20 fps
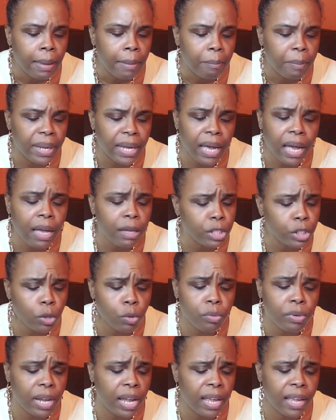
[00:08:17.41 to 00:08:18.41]
may also
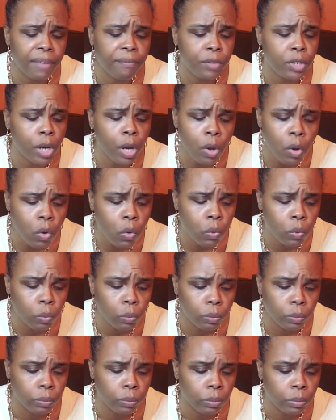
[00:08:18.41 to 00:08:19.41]
not have
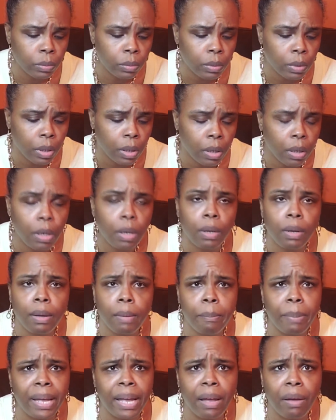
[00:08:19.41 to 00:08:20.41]
known
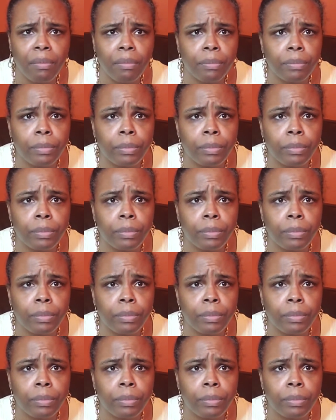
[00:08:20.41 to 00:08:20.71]
about